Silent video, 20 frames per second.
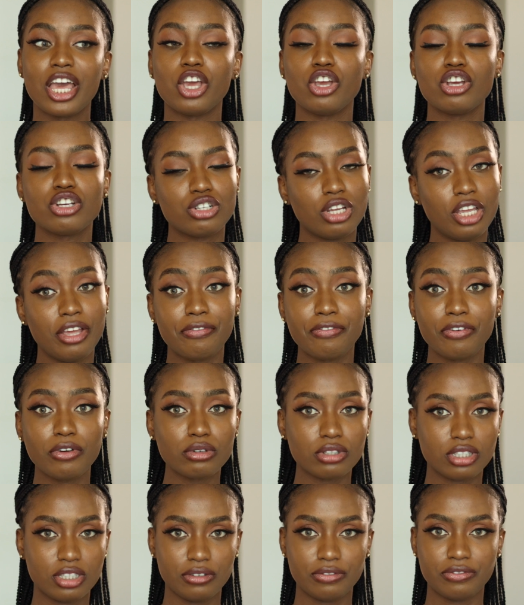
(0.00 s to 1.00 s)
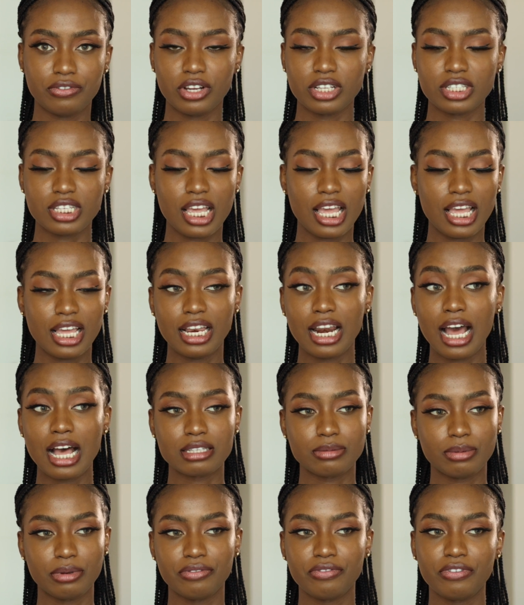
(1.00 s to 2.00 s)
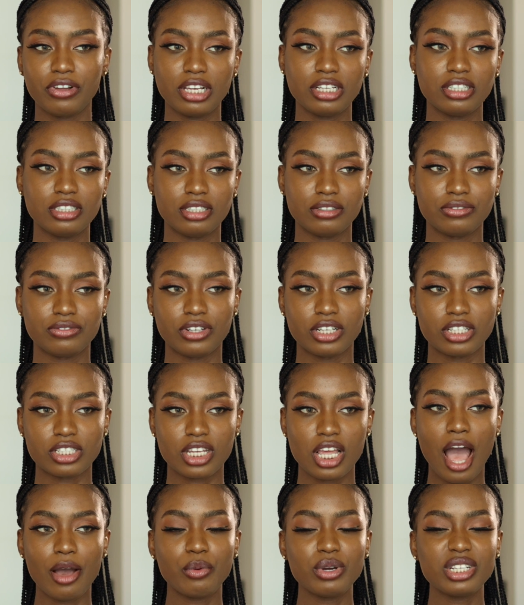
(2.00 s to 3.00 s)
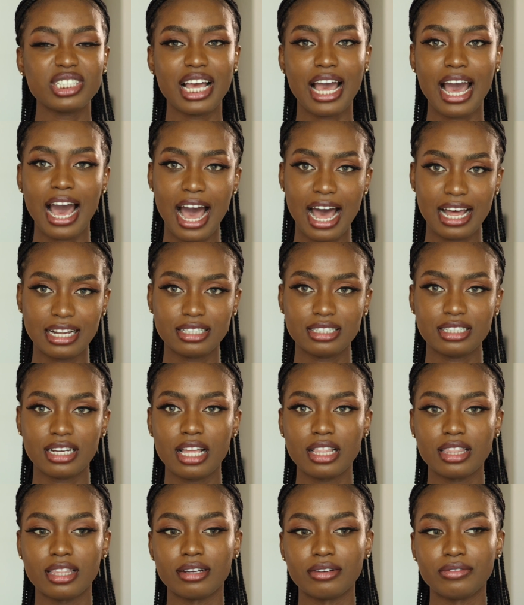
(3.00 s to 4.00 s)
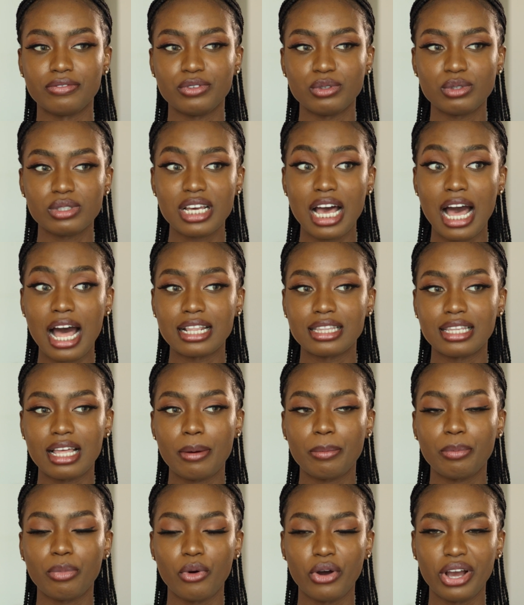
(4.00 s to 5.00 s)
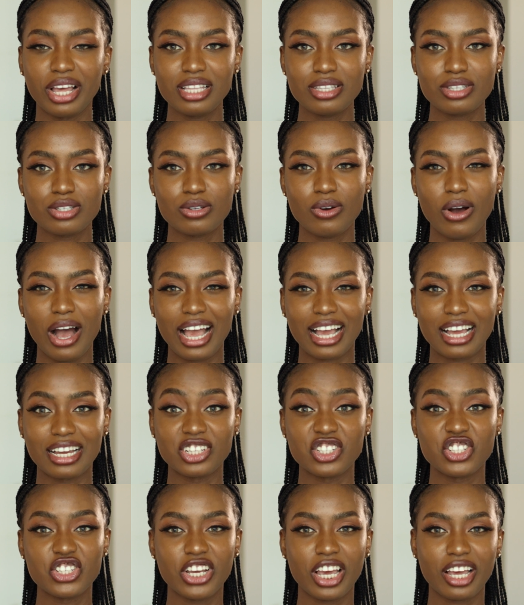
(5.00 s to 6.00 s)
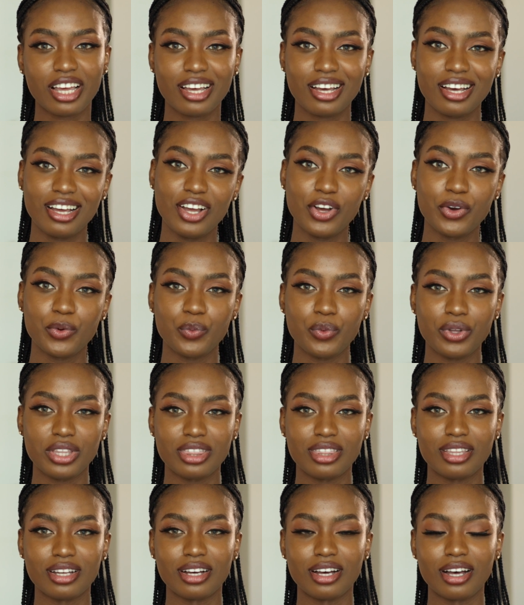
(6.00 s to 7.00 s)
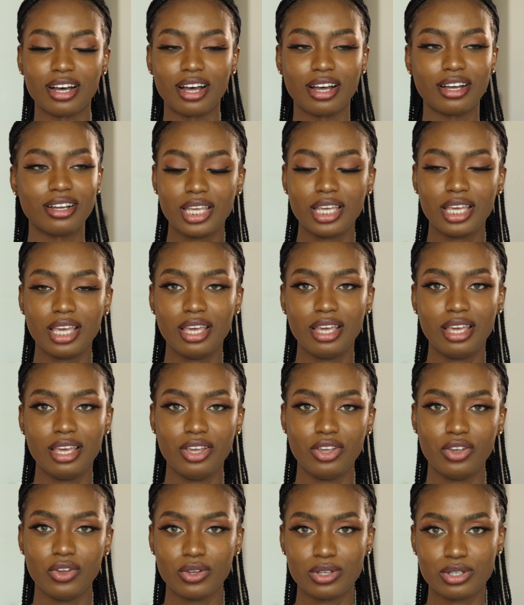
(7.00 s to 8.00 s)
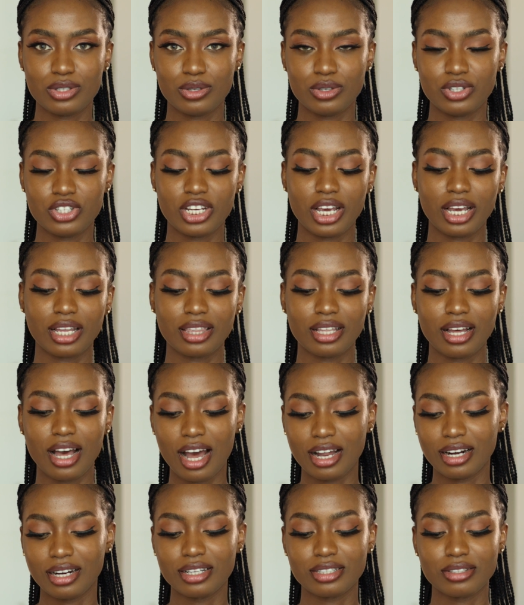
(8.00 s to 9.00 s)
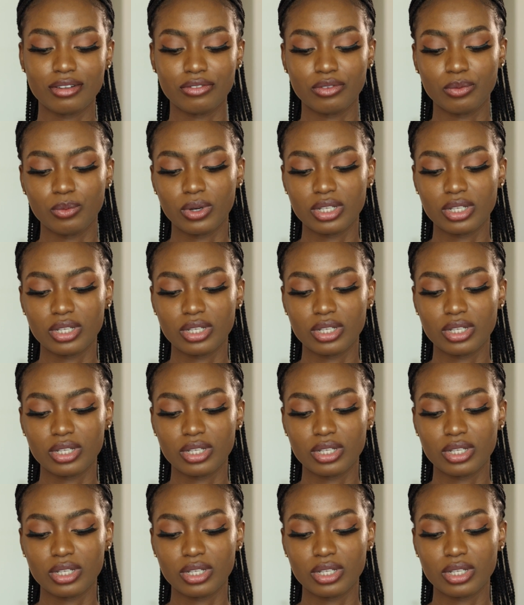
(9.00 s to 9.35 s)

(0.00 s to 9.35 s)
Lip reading: It feels different. It has been feeling different. I wish I had the filter at that point so I can check with the thingy he used to check the hardness of the